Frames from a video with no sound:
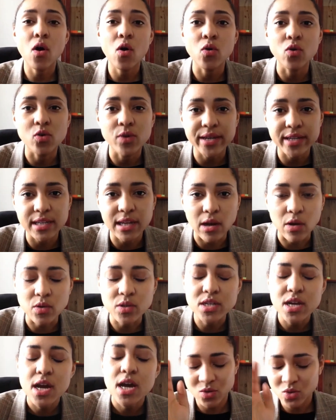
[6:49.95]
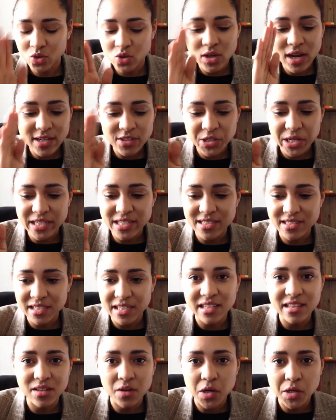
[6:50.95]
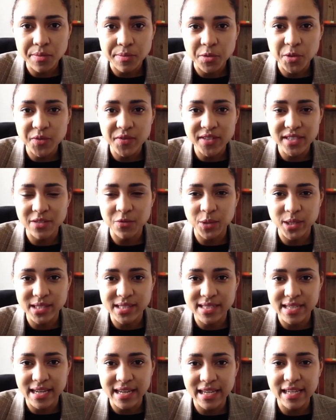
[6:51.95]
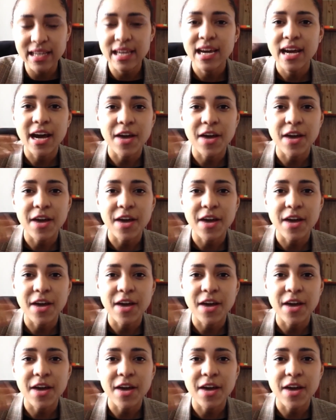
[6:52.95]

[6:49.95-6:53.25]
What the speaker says: oh, quick note, do not try to study the whole movie in one setting.